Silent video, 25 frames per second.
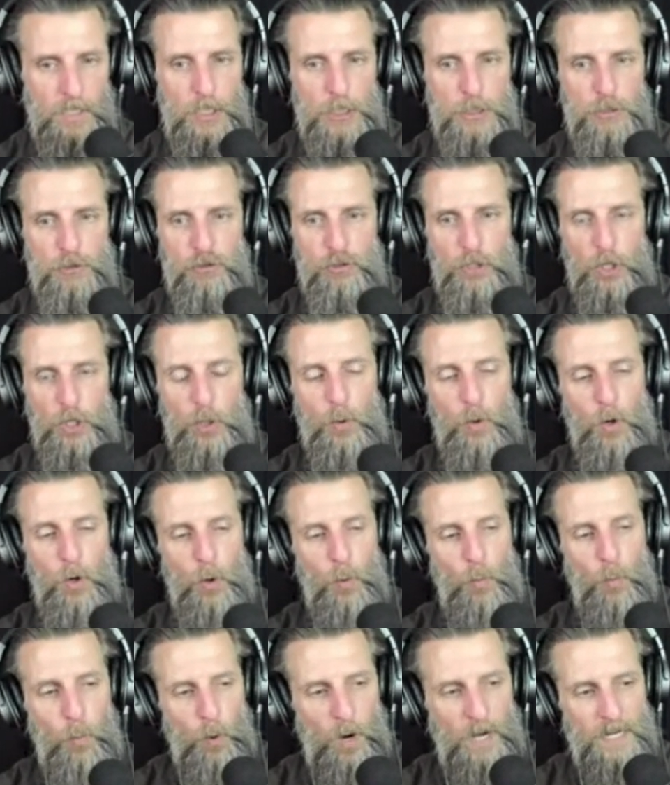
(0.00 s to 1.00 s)
So,
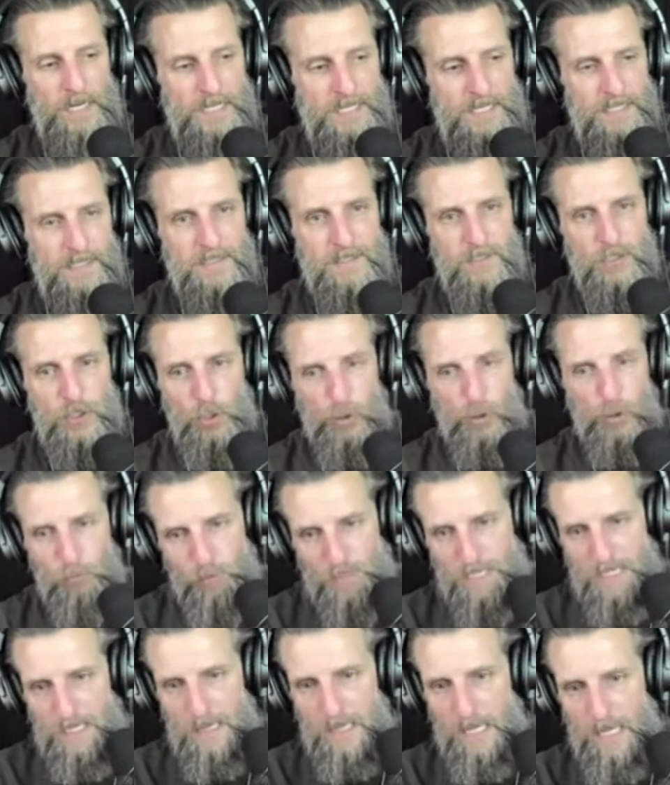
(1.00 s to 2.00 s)
what is your
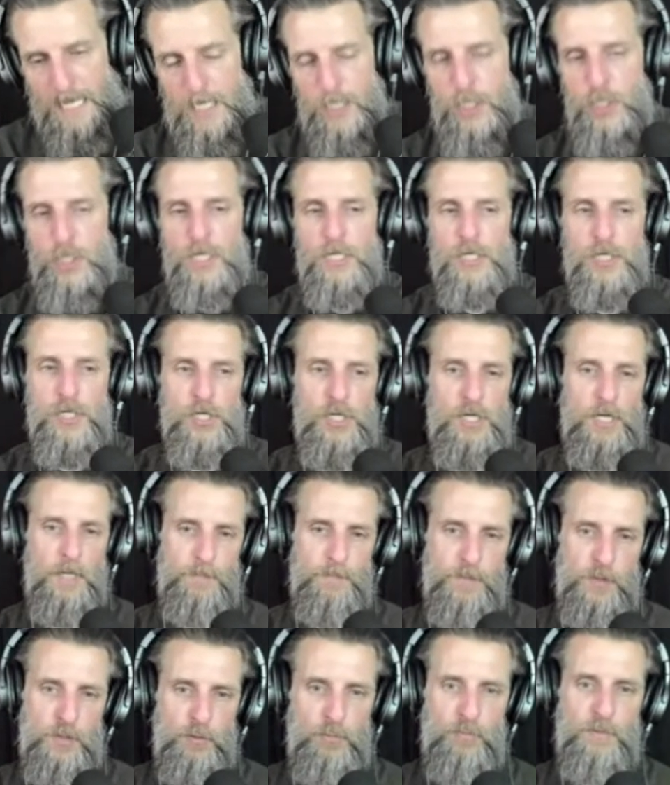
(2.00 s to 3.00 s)
relationship
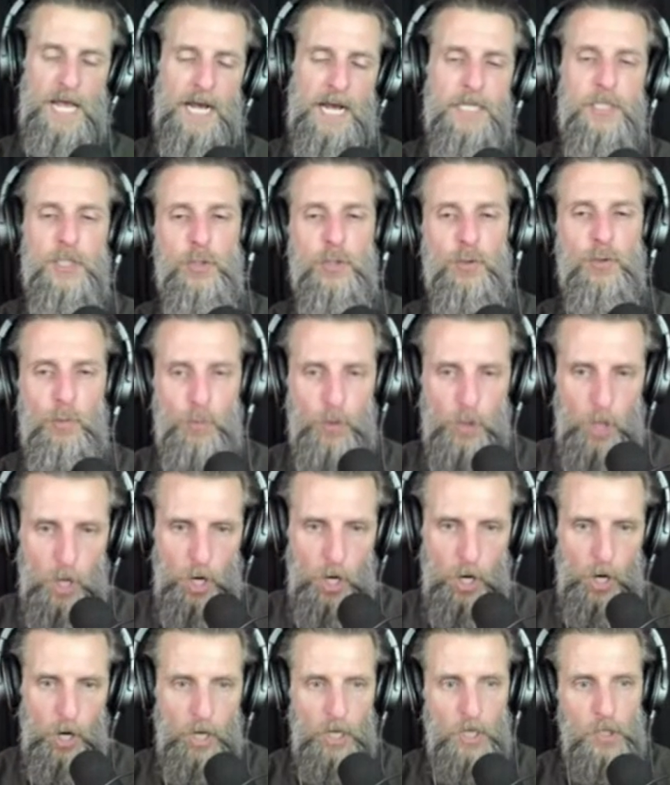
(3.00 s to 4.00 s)
to natural
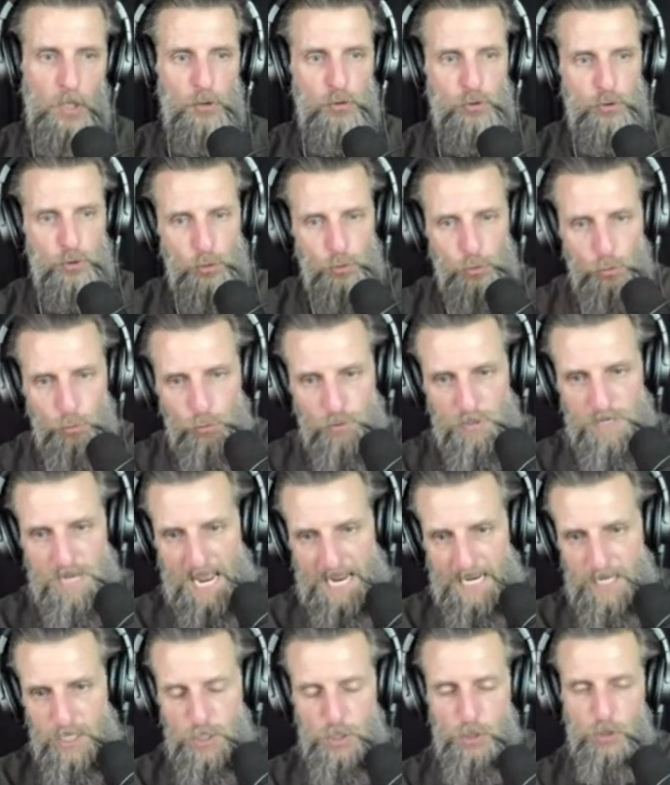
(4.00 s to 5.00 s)
law, to
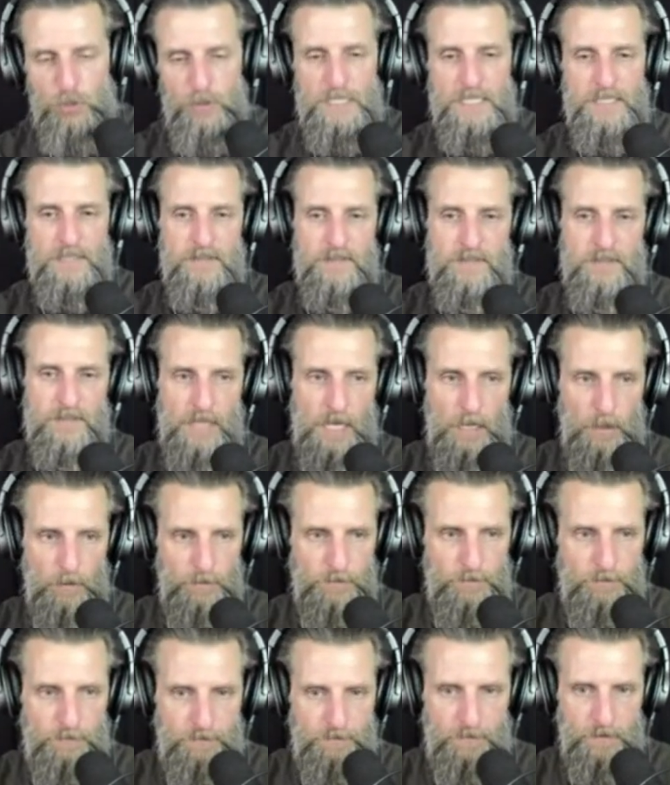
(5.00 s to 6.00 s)
nature
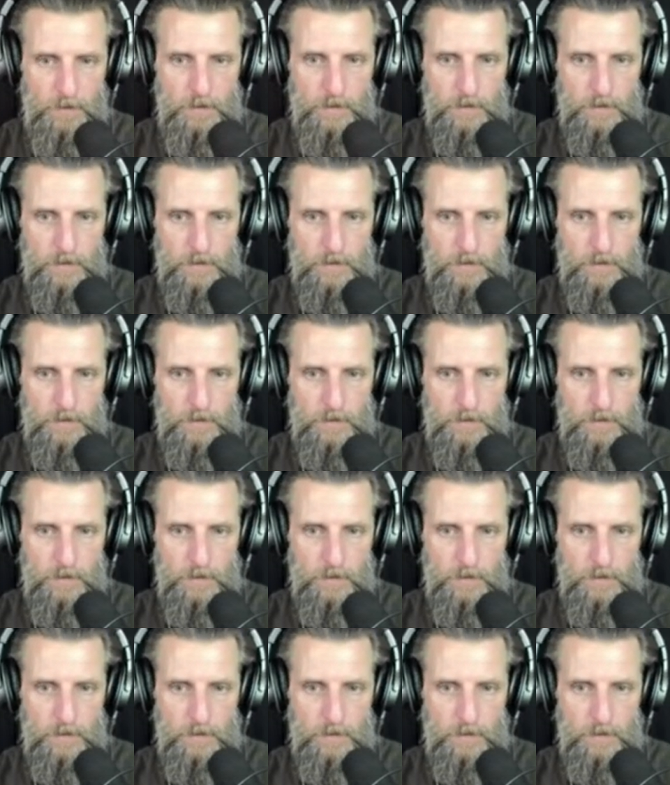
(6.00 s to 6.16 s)
itself?